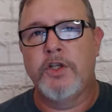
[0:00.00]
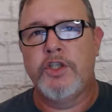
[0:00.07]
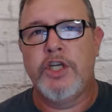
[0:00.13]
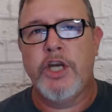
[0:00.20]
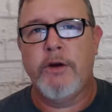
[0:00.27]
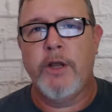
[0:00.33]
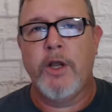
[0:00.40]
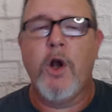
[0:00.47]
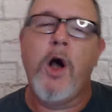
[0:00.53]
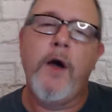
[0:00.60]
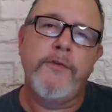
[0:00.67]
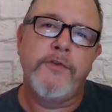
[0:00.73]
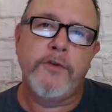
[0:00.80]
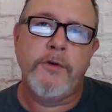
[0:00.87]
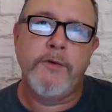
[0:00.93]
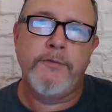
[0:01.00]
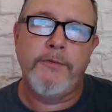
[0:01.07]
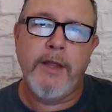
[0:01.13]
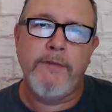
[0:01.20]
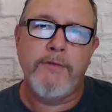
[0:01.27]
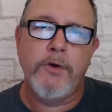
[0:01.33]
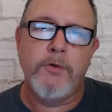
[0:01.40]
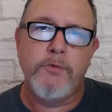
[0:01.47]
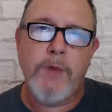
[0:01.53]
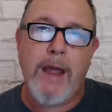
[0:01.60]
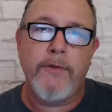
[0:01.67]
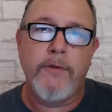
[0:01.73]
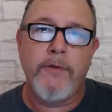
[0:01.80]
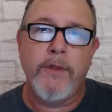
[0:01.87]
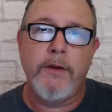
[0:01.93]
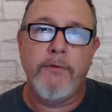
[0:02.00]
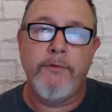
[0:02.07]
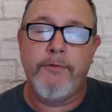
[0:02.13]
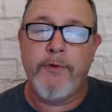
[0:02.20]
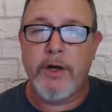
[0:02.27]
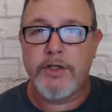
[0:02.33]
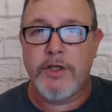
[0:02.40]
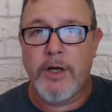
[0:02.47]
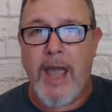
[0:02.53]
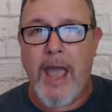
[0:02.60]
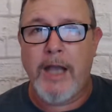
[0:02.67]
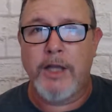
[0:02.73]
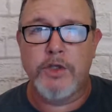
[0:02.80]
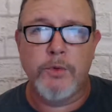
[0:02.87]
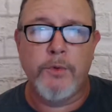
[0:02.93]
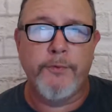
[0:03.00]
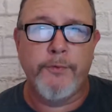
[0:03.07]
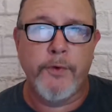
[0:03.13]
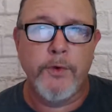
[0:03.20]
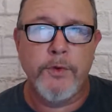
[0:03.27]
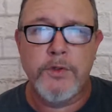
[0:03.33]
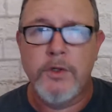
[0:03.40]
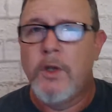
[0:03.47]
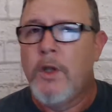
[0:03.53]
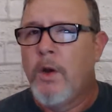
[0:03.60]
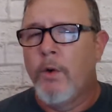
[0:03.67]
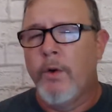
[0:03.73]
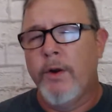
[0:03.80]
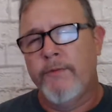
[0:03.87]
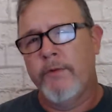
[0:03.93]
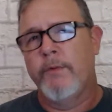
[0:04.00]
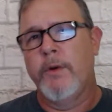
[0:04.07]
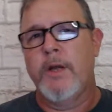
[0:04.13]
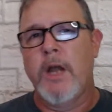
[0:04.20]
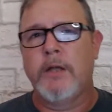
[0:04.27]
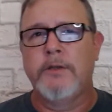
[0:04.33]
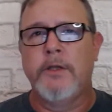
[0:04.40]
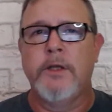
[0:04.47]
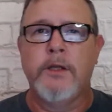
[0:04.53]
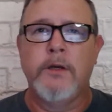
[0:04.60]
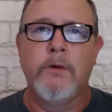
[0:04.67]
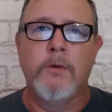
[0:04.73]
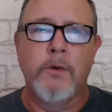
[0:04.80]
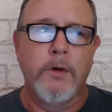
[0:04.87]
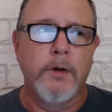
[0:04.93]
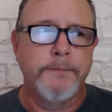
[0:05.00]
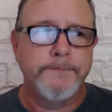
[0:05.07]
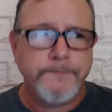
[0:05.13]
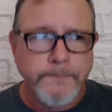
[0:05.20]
cherry cough syrup flavor rather than fresh and actual fruits, or even reducted or